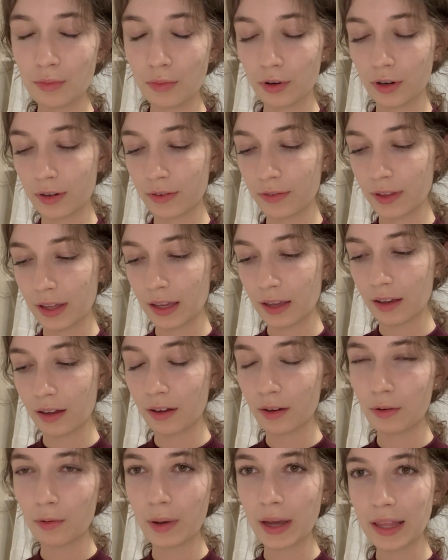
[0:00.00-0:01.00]
More of like
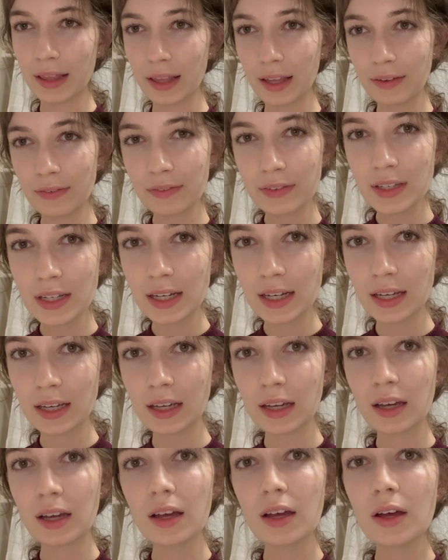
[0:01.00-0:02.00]
a weightlifting